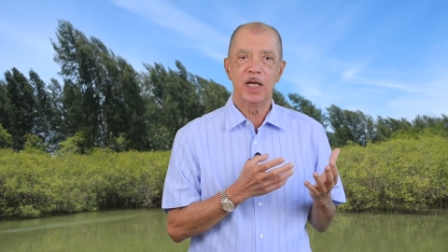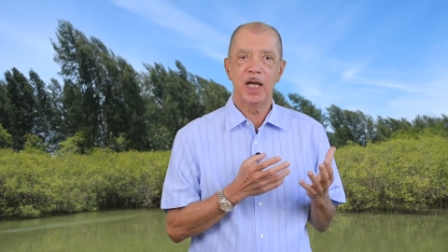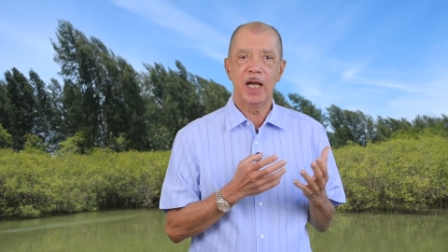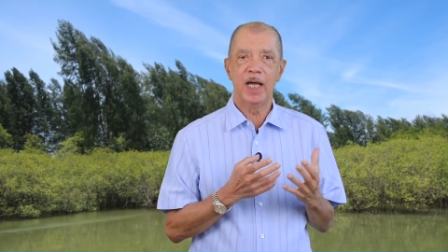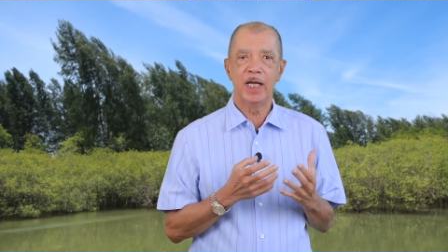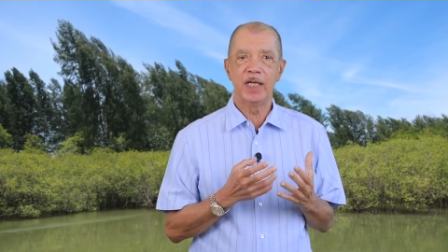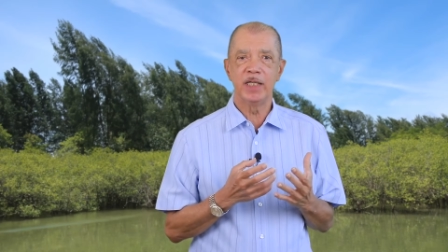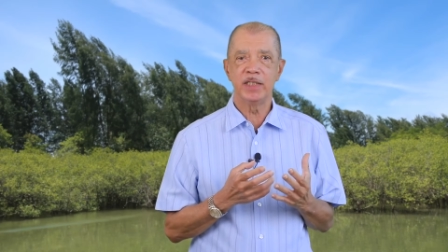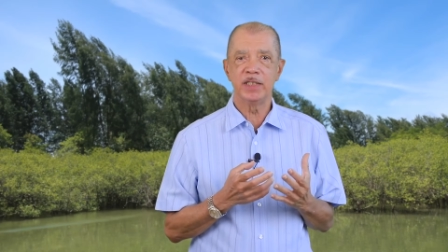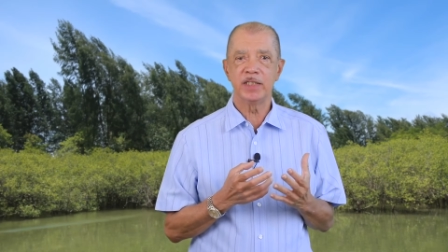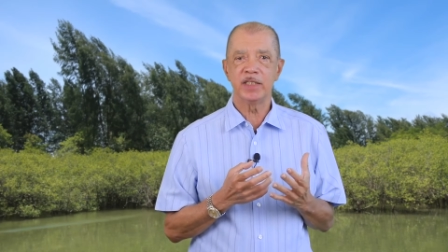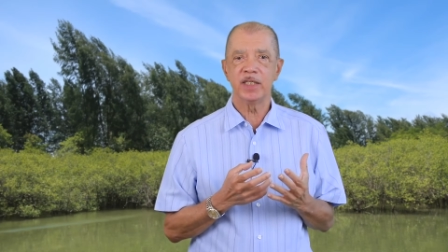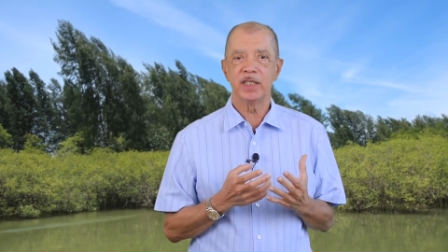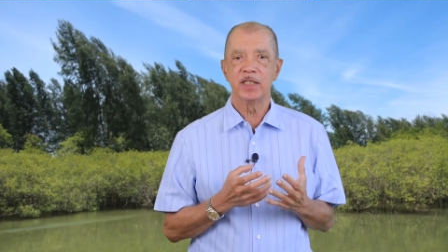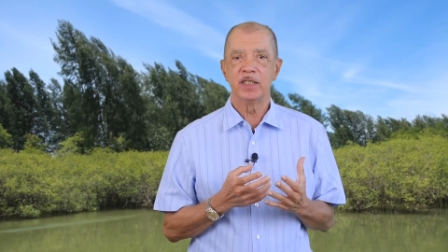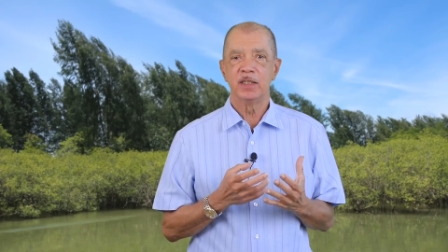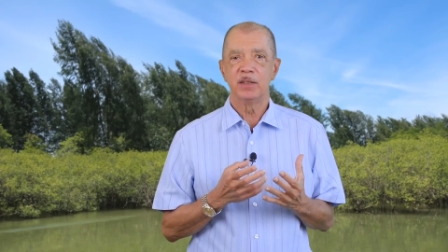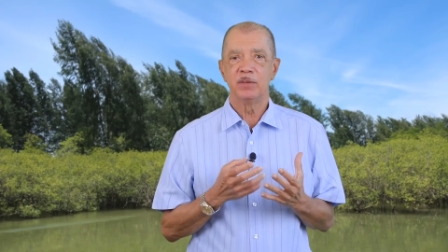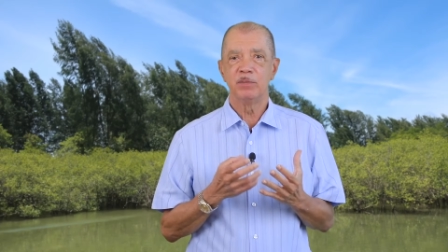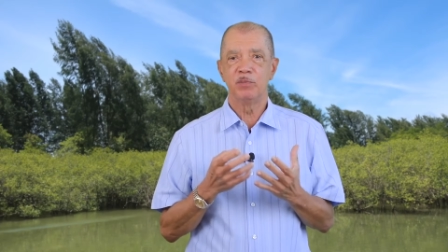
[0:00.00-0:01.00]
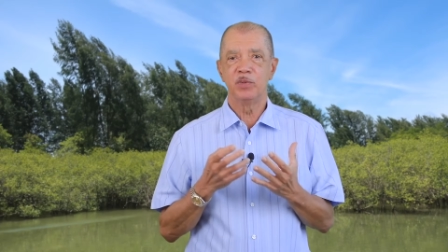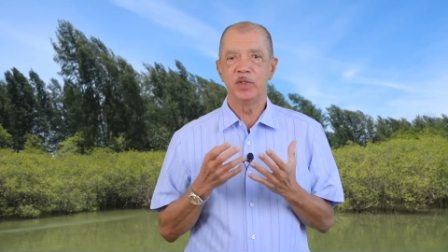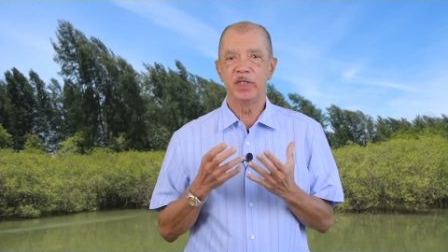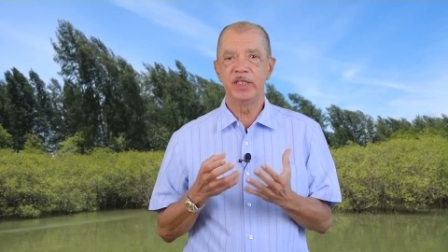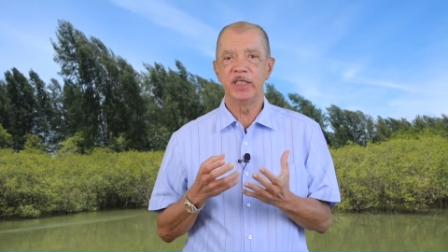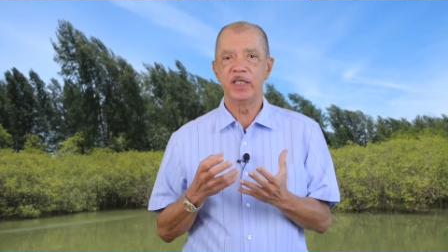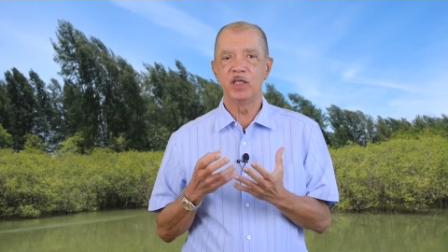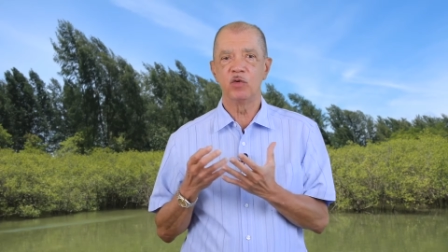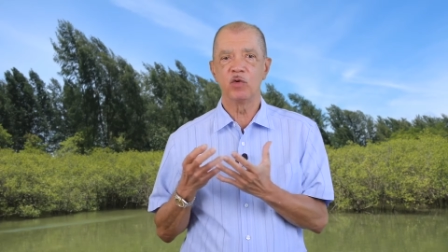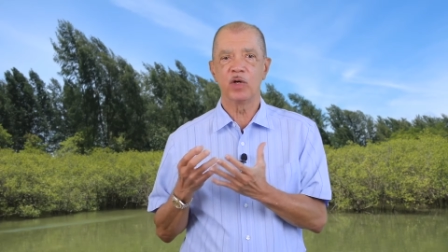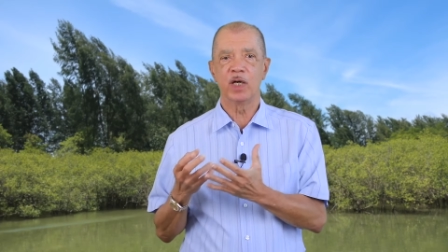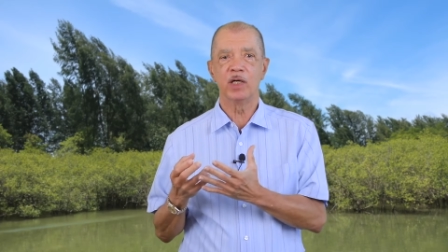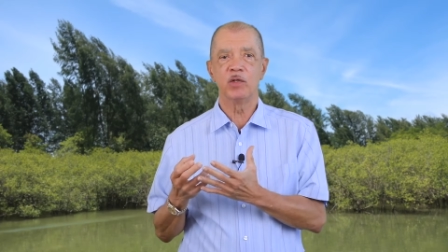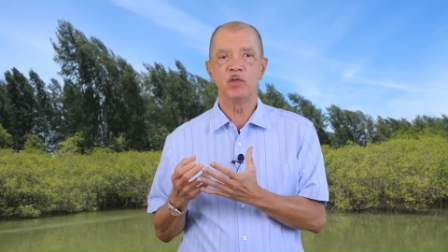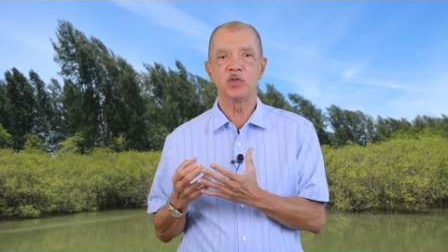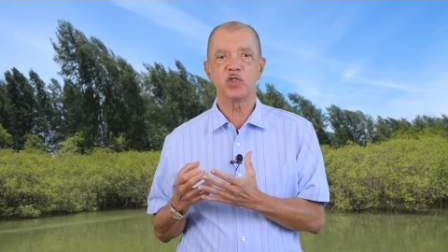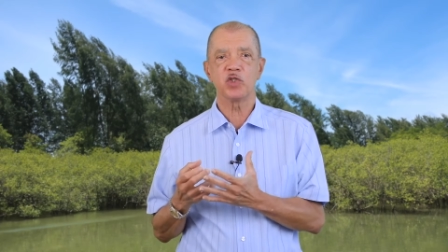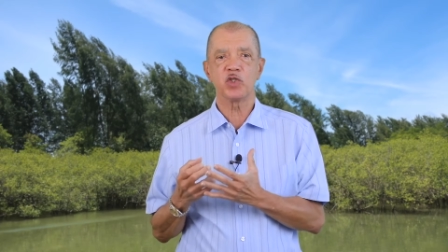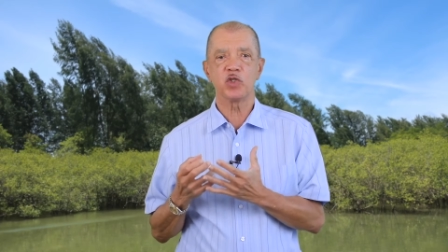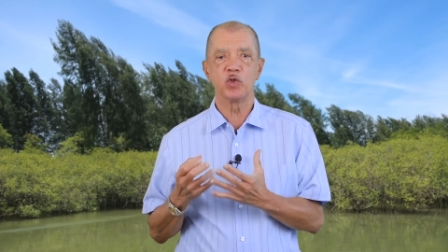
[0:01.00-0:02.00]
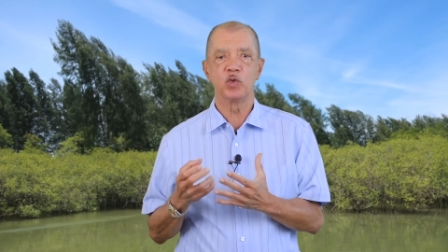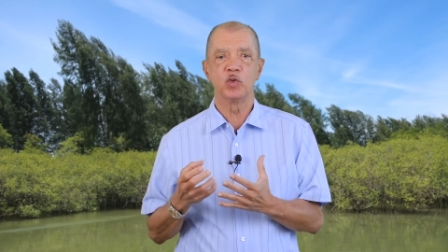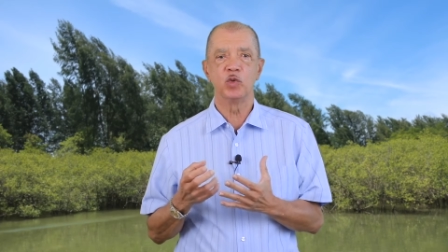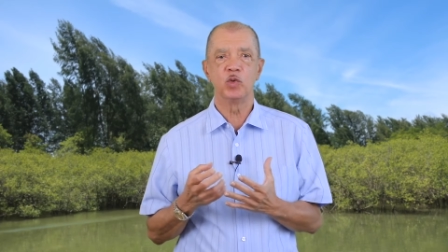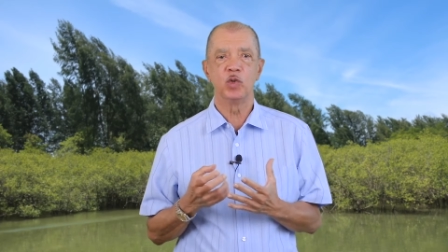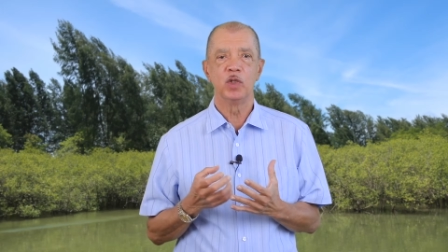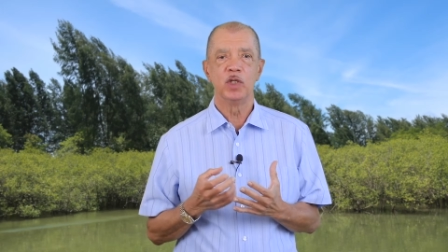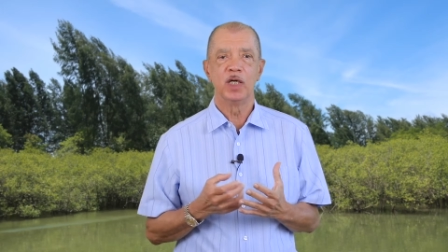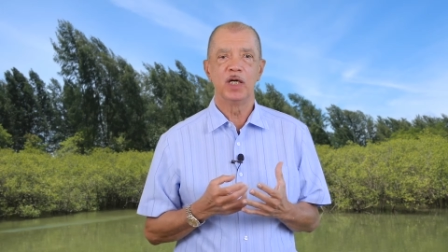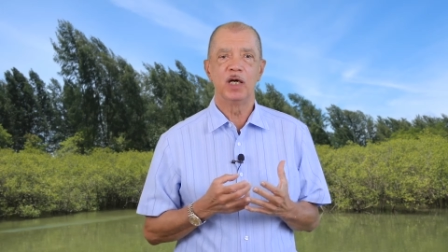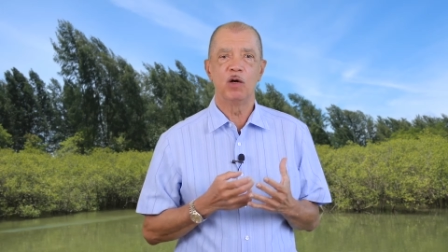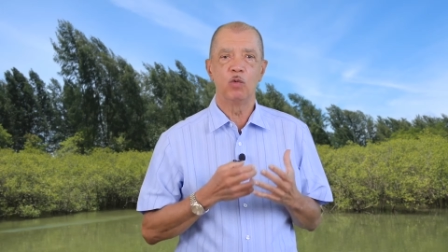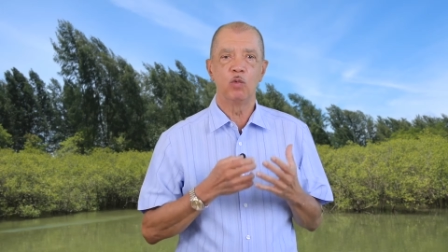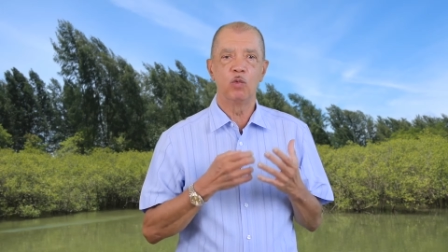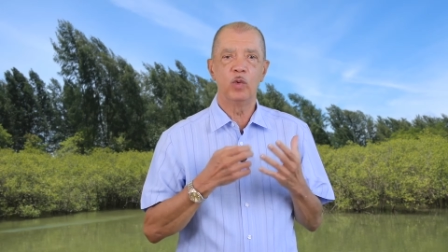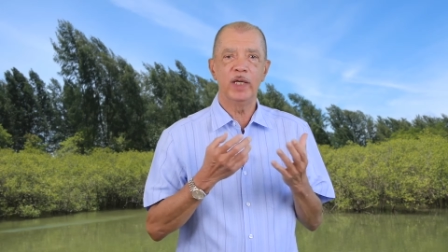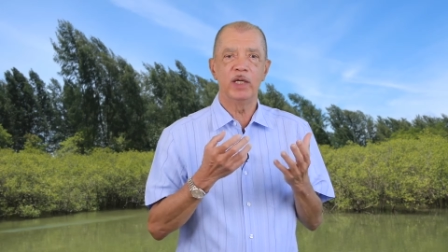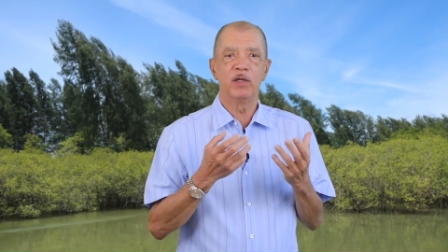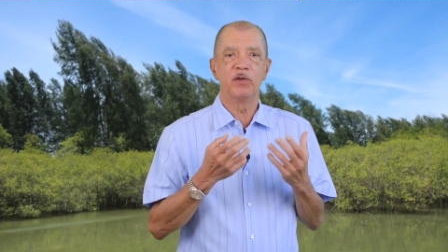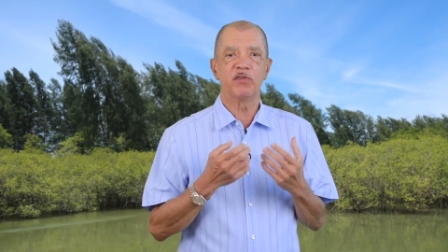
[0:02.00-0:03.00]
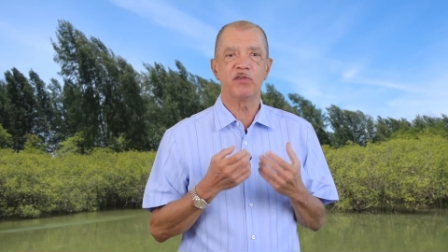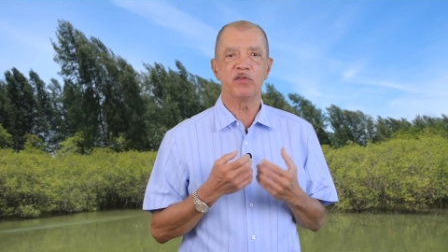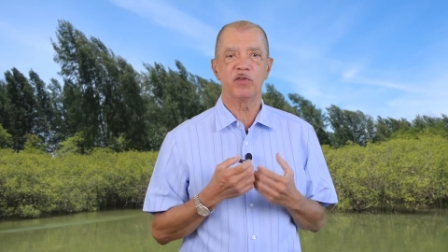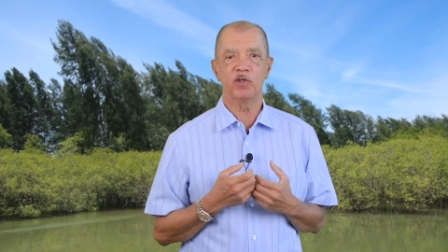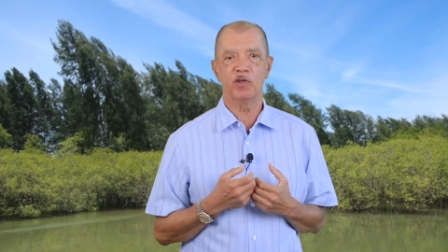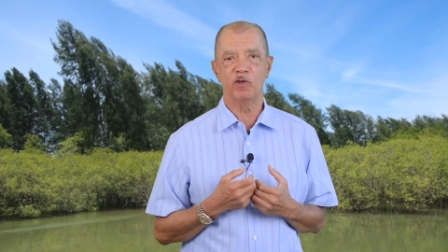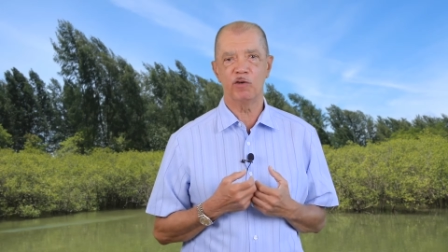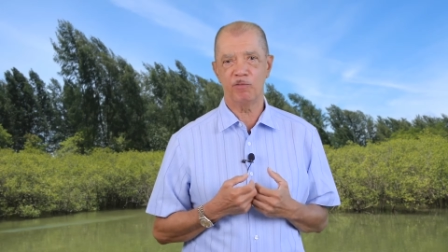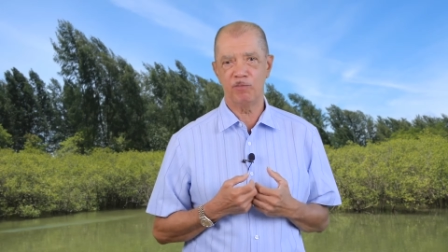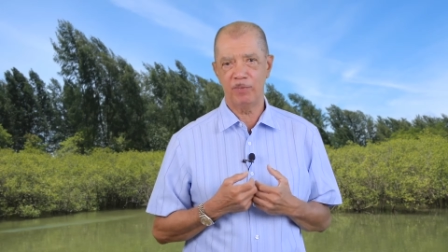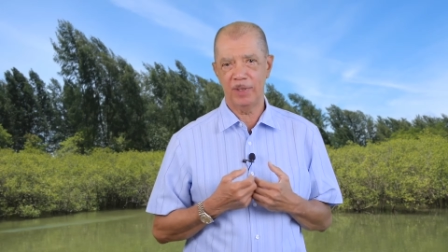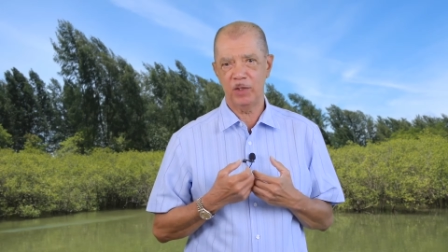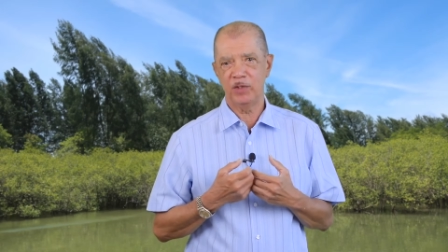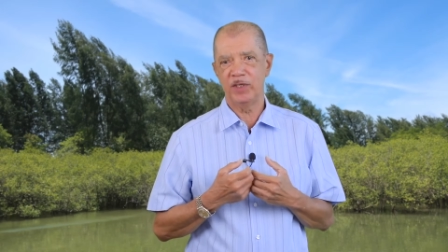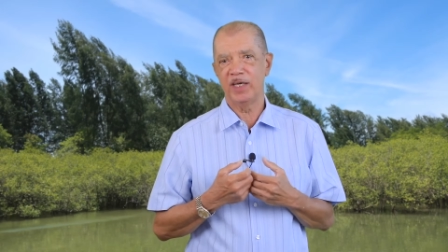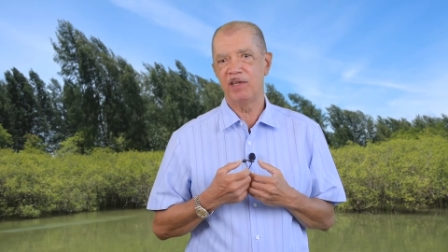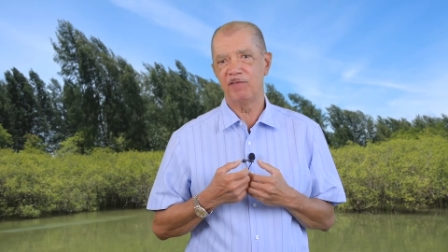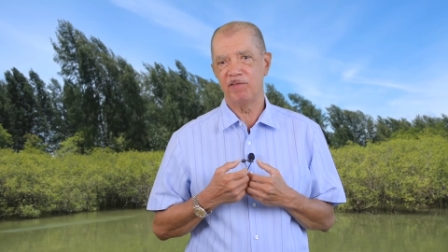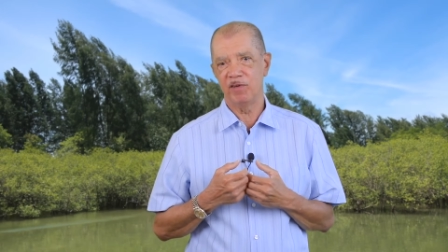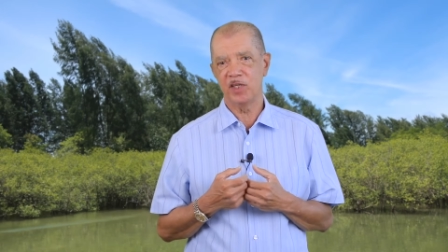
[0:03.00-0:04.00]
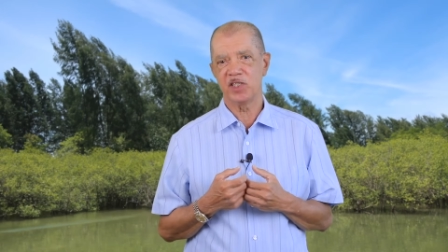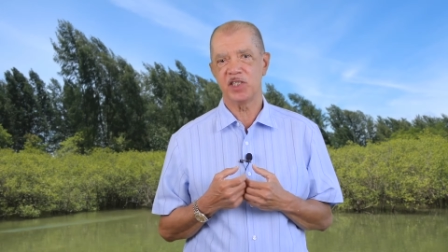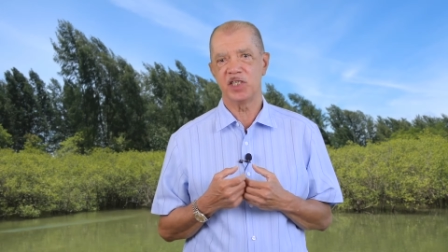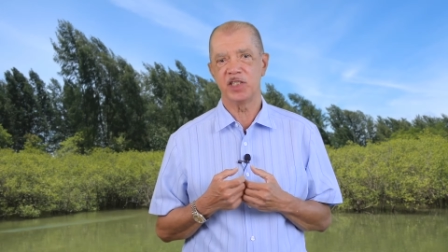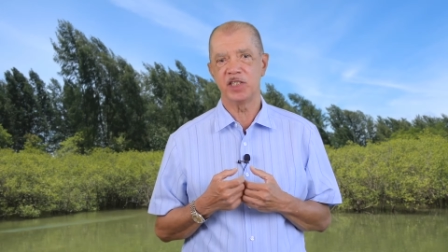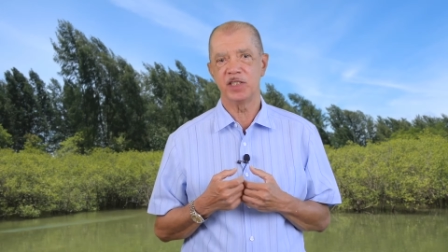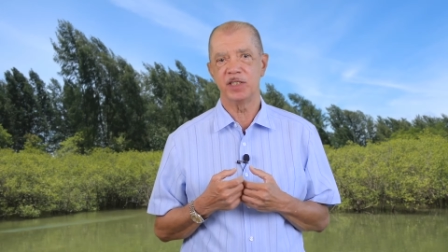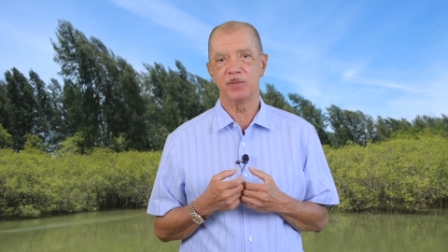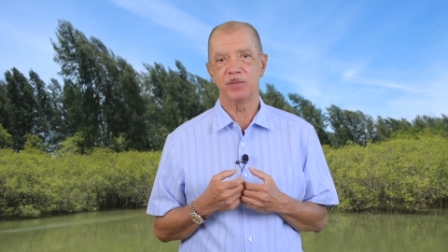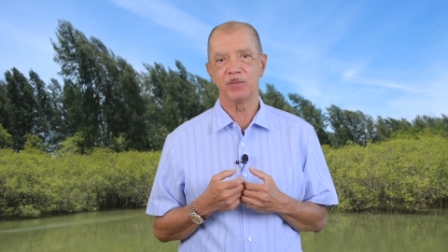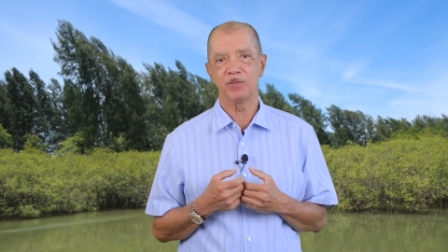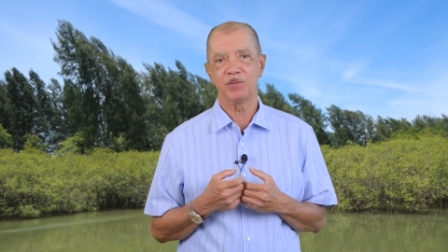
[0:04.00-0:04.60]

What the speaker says: and breeding grounds to a wealth of biodiversity.